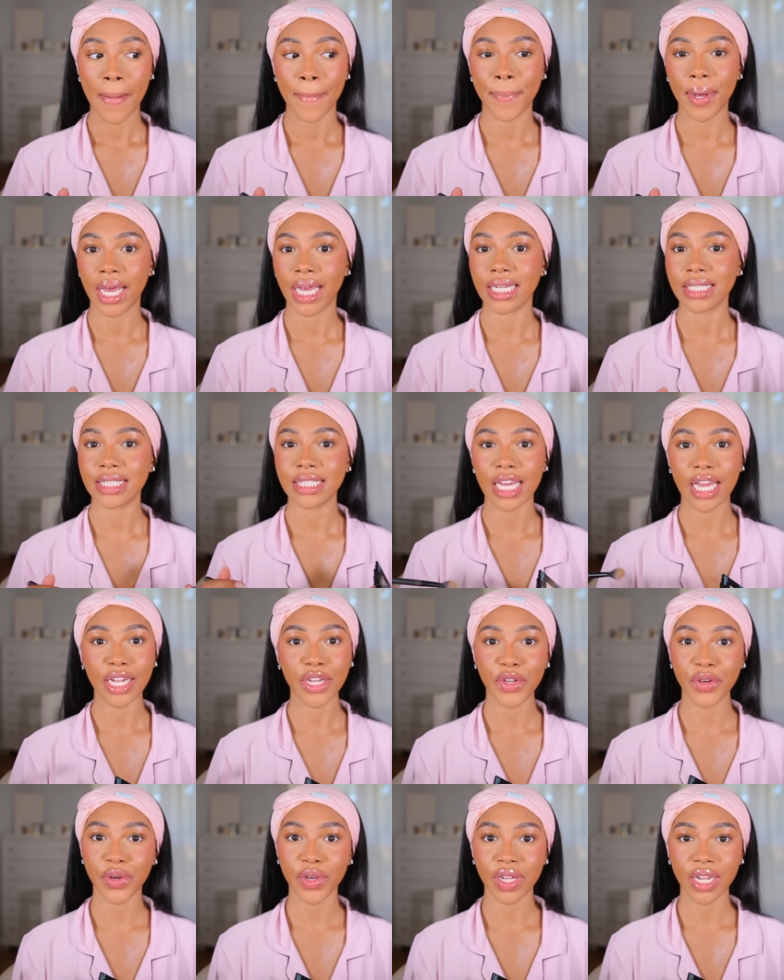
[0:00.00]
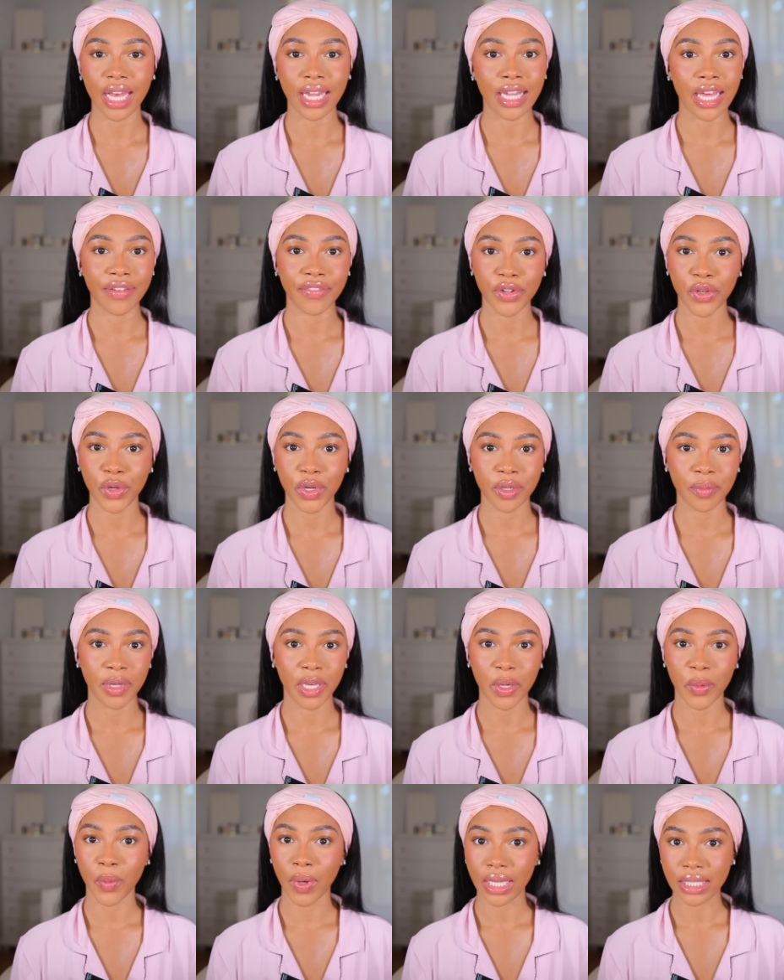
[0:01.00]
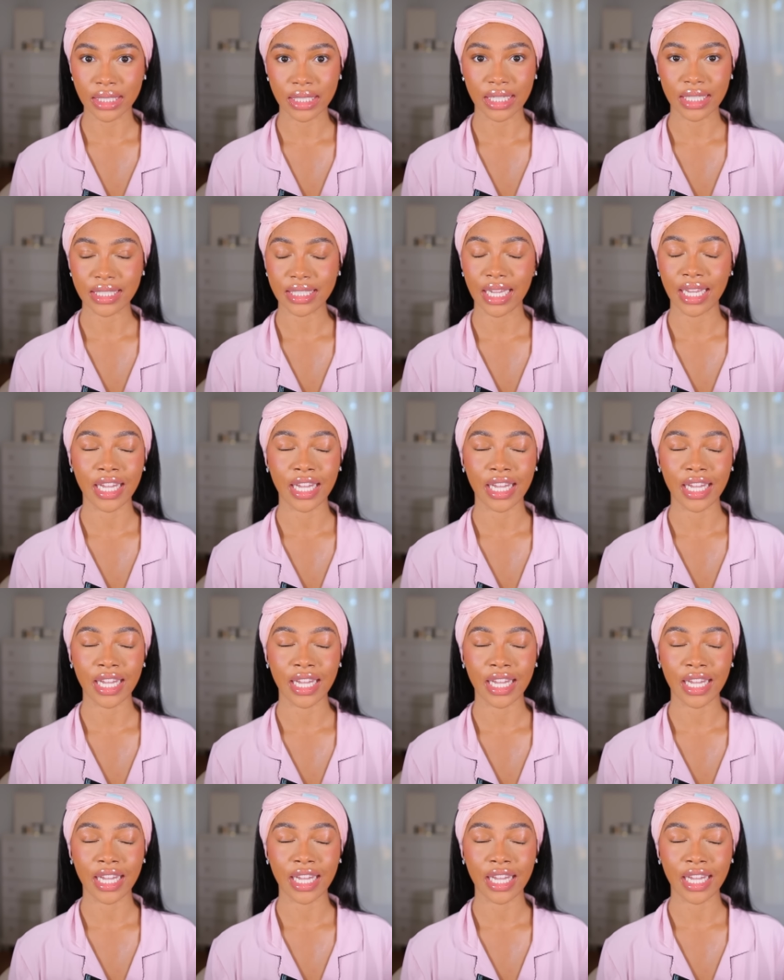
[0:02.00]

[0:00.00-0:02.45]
but 10 year old, 11 year old me wasn't.